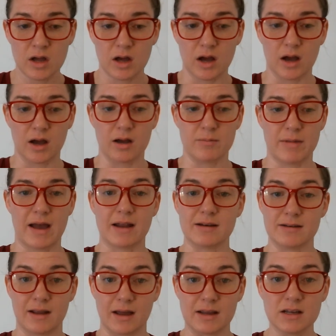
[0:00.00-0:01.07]
at
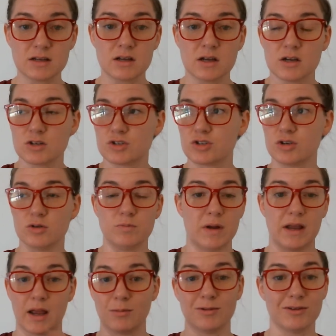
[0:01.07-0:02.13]
night to
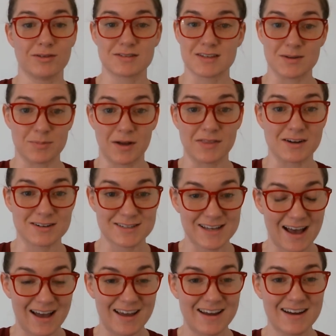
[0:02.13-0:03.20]
being able to sleep on their
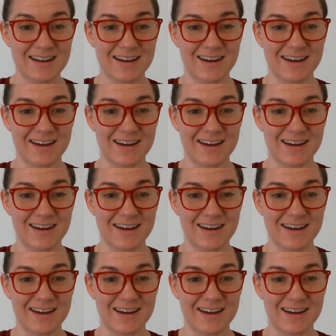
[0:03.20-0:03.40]
side.